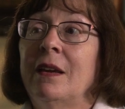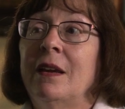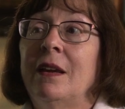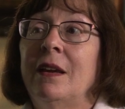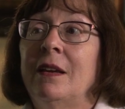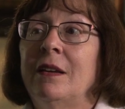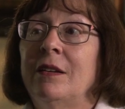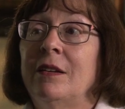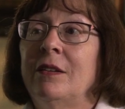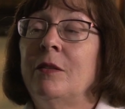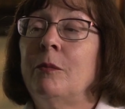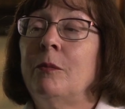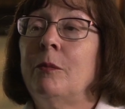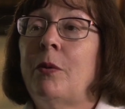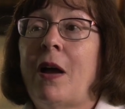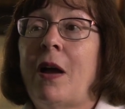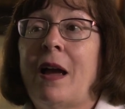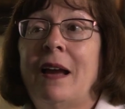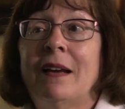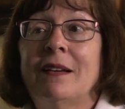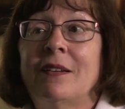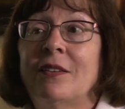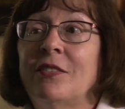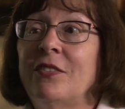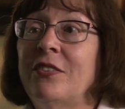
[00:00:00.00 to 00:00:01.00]
the
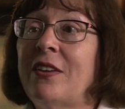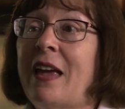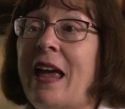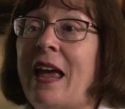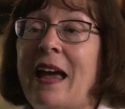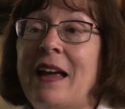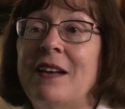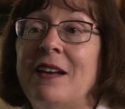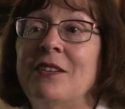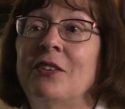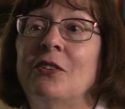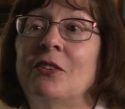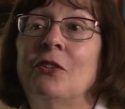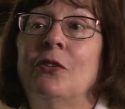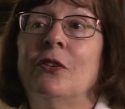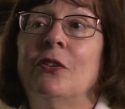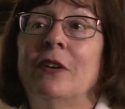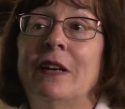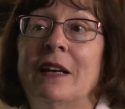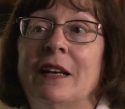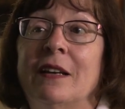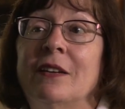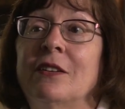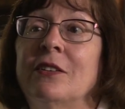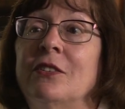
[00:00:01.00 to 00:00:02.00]
pilots had to
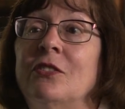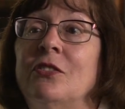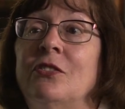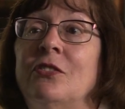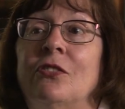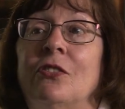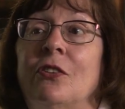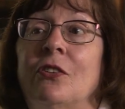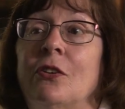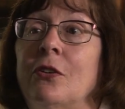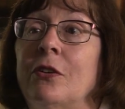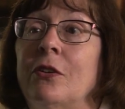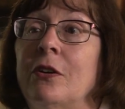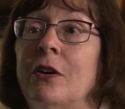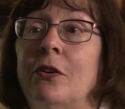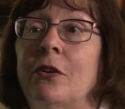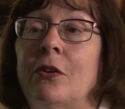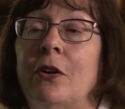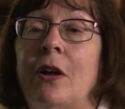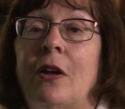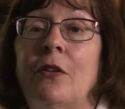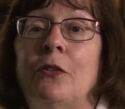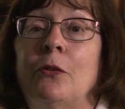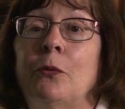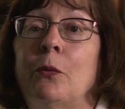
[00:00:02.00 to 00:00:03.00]
learn English, or
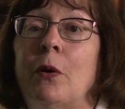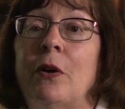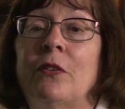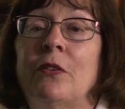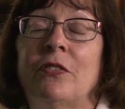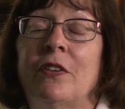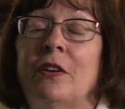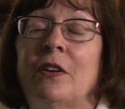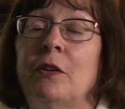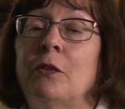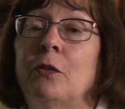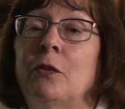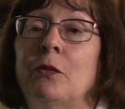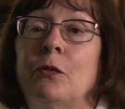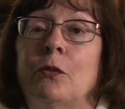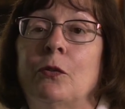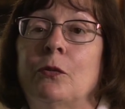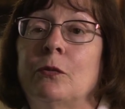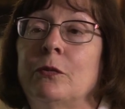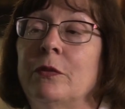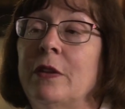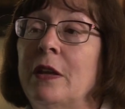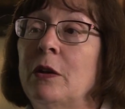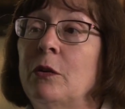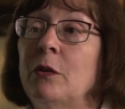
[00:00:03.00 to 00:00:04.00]
otherwise
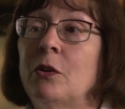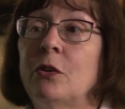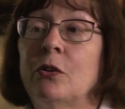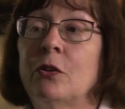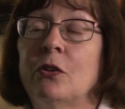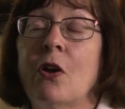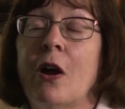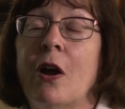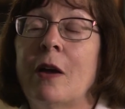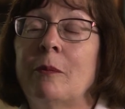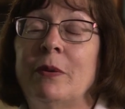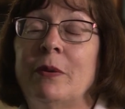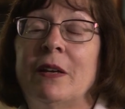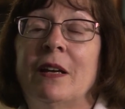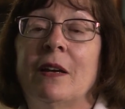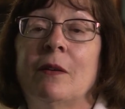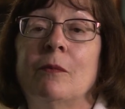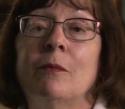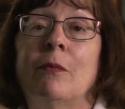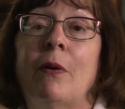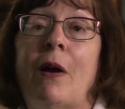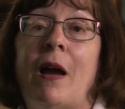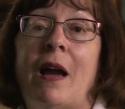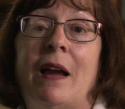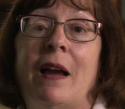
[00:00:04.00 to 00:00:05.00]
they could not
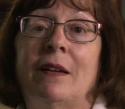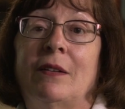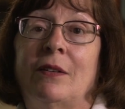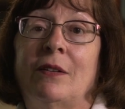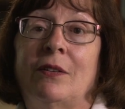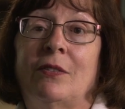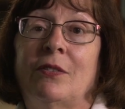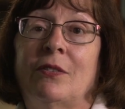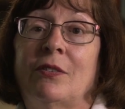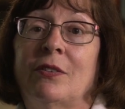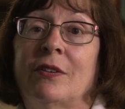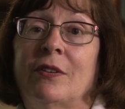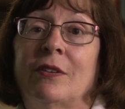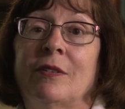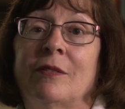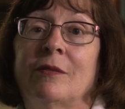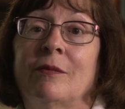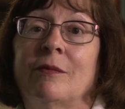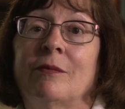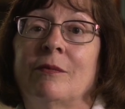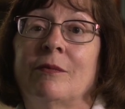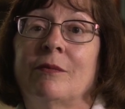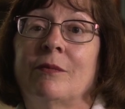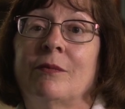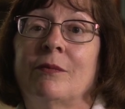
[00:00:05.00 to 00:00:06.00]
become pilots.
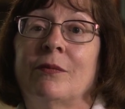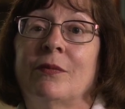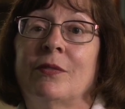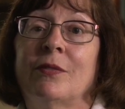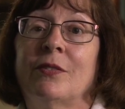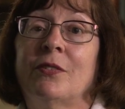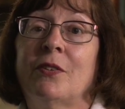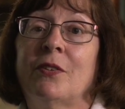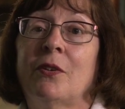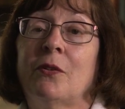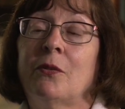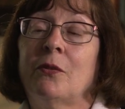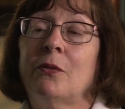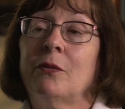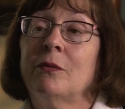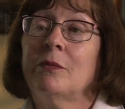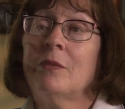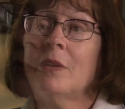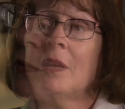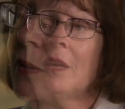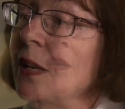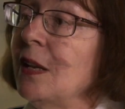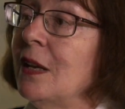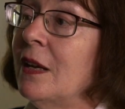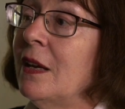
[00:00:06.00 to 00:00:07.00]
So
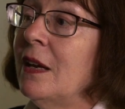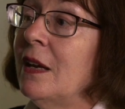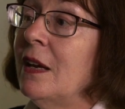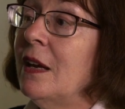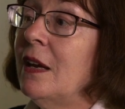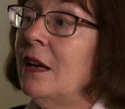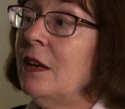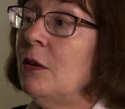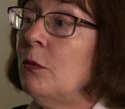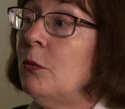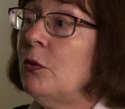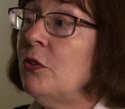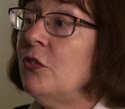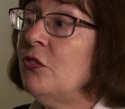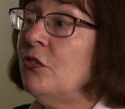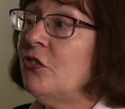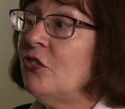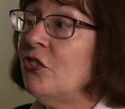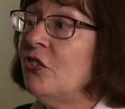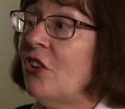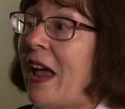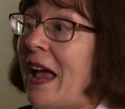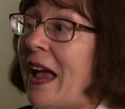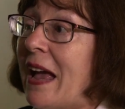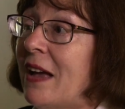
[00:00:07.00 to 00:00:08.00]
it was
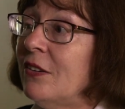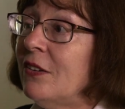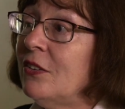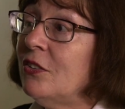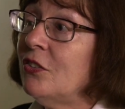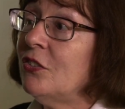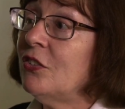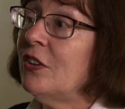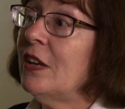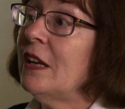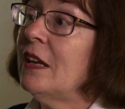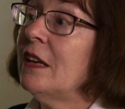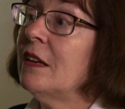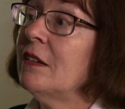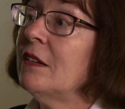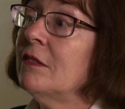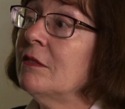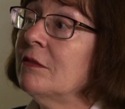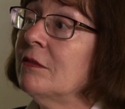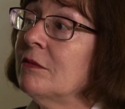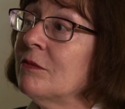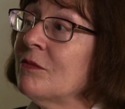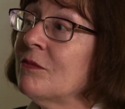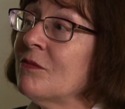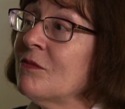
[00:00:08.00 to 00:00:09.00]
challenging
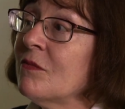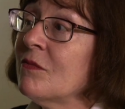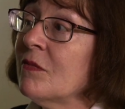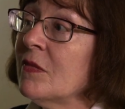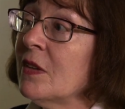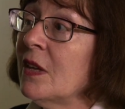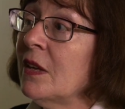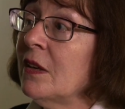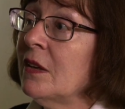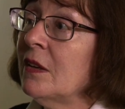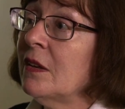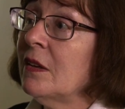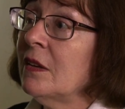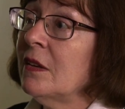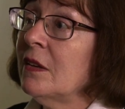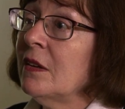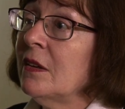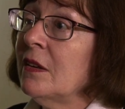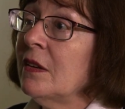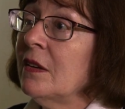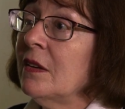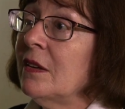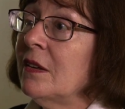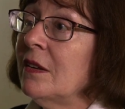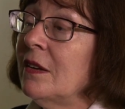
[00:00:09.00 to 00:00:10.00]

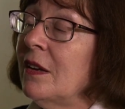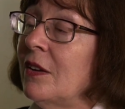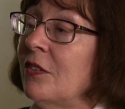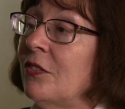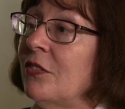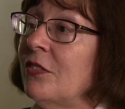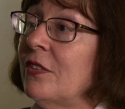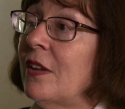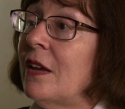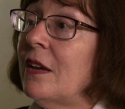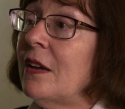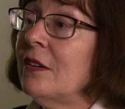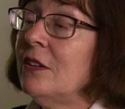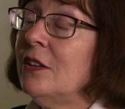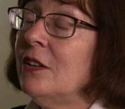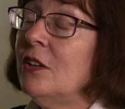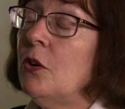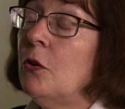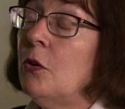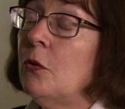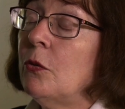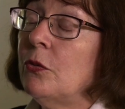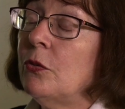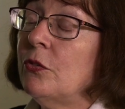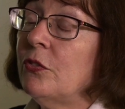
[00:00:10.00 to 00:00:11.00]
because, you
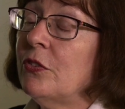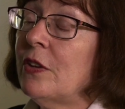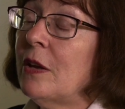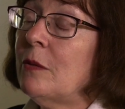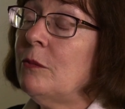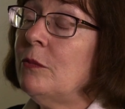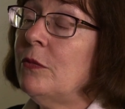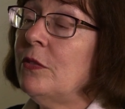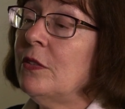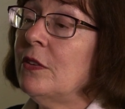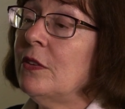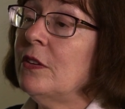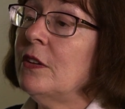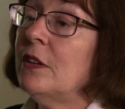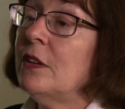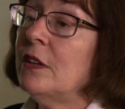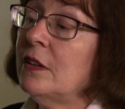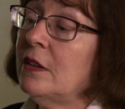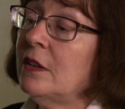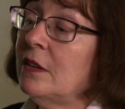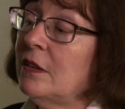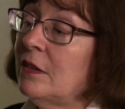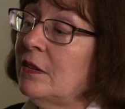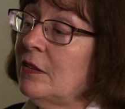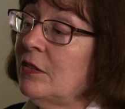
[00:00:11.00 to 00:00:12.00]
know,
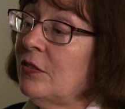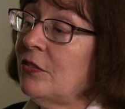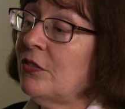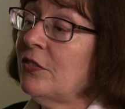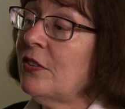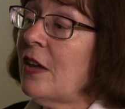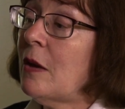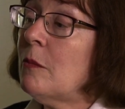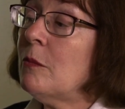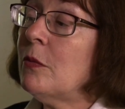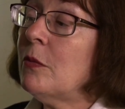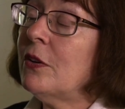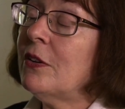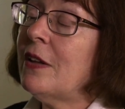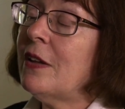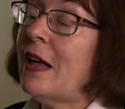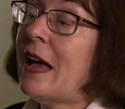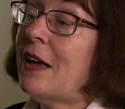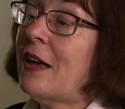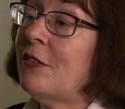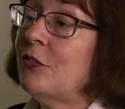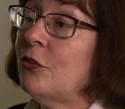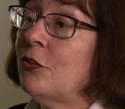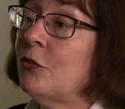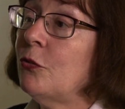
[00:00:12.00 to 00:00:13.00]
some
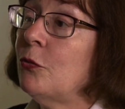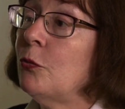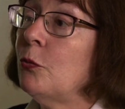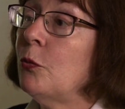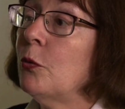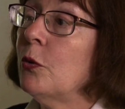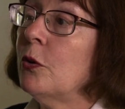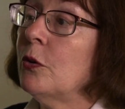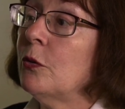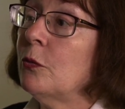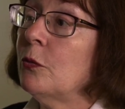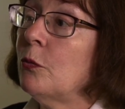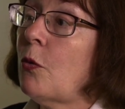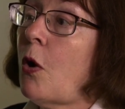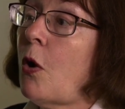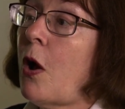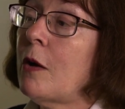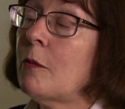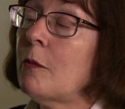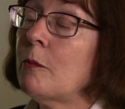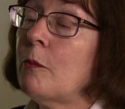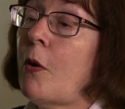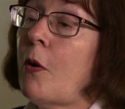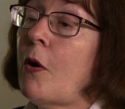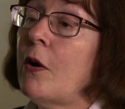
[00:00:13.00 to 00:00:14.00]
classes were
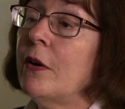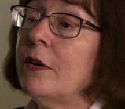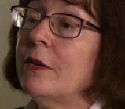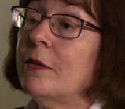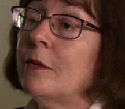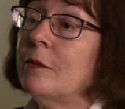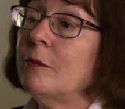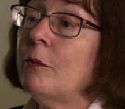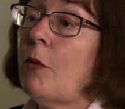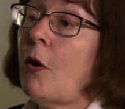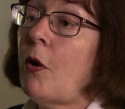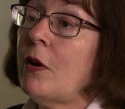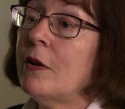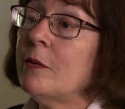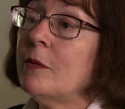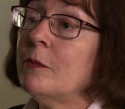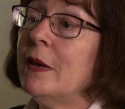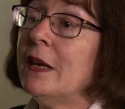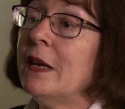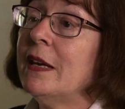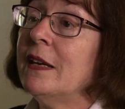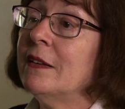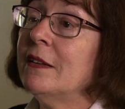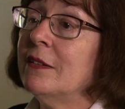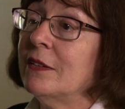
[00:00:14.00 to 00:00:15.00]
rock bottom
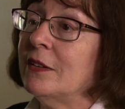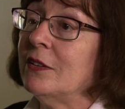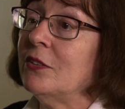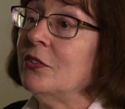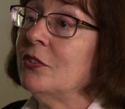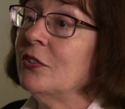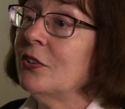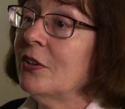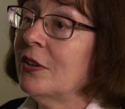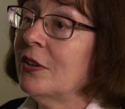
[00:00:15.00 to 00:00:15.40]
English.